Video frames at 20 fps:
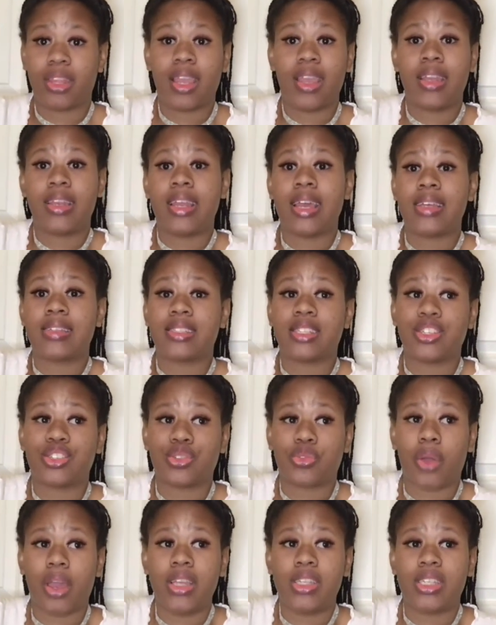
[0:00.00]
in that
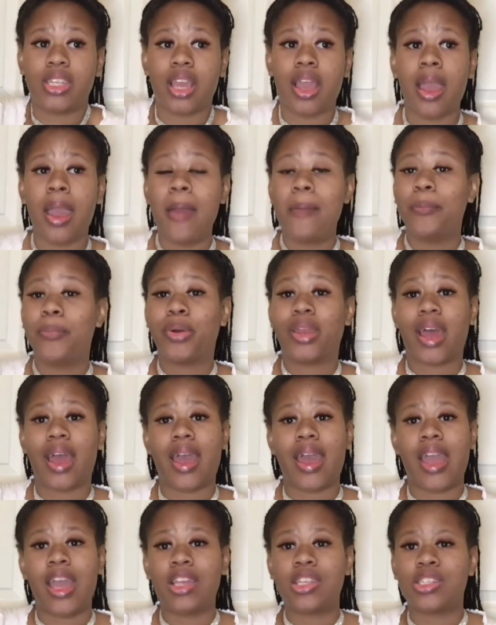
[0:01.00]
situation, but
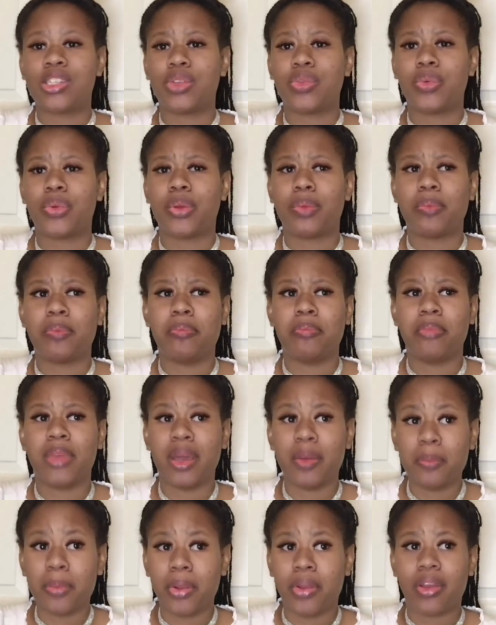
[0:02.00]
I actually
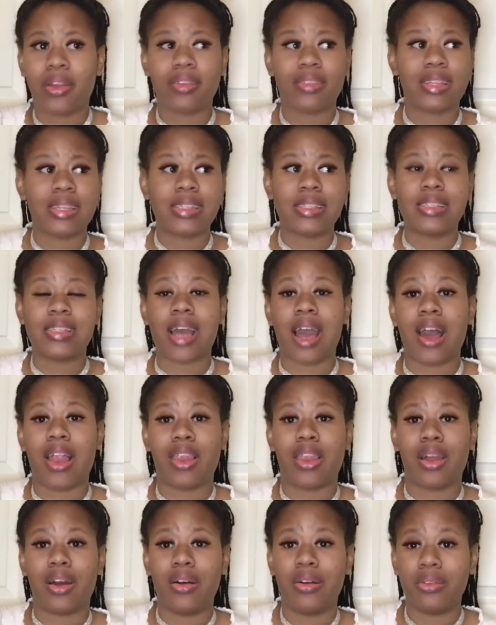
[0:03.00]
remember, this is how
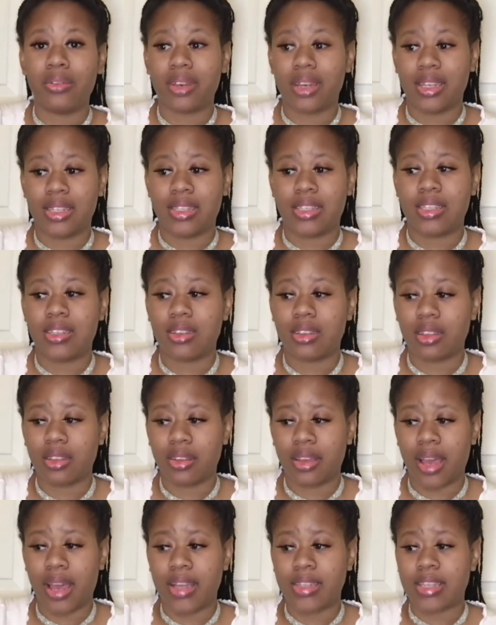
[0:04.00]
long this took,
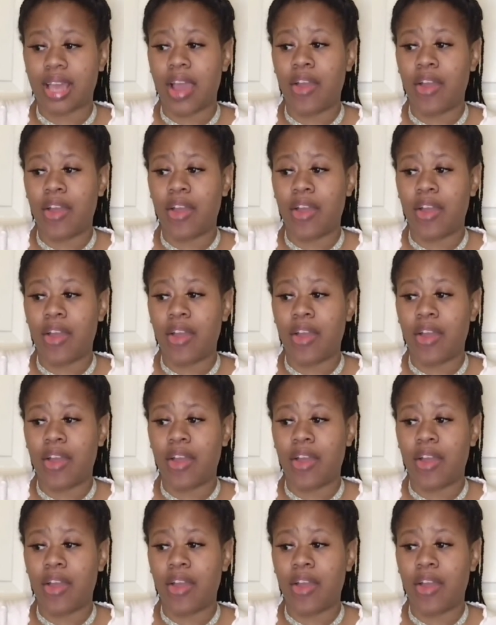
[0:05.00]
you guys.